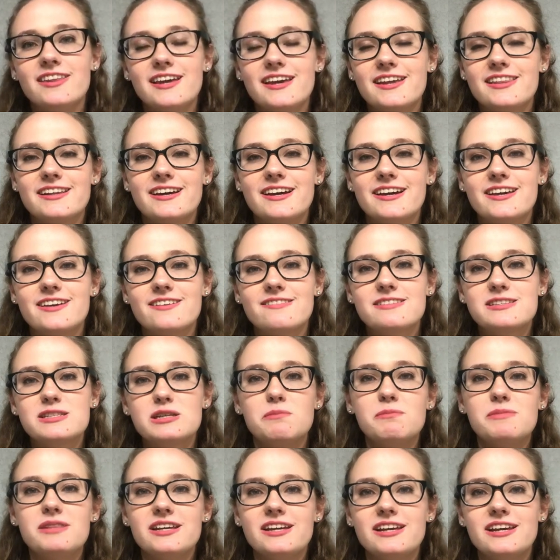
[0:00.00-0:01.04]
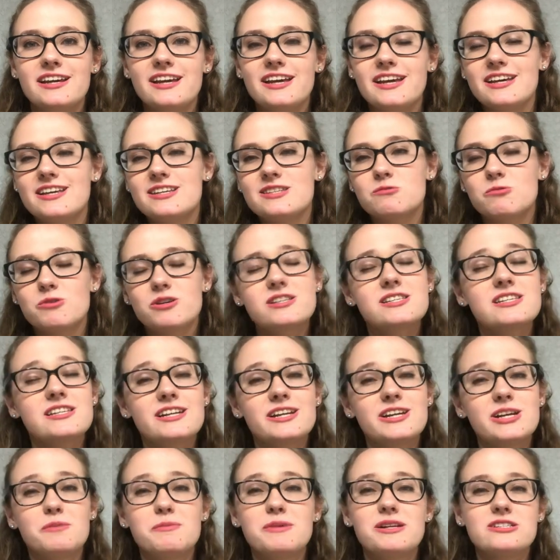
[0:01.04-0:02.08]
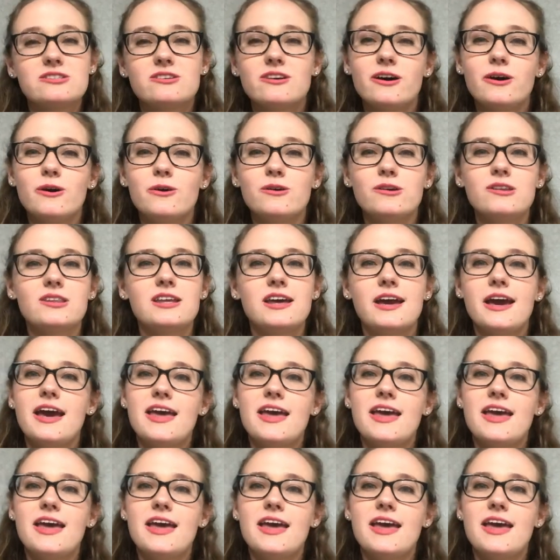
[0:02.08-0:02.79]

and that if something is worsening your mental health,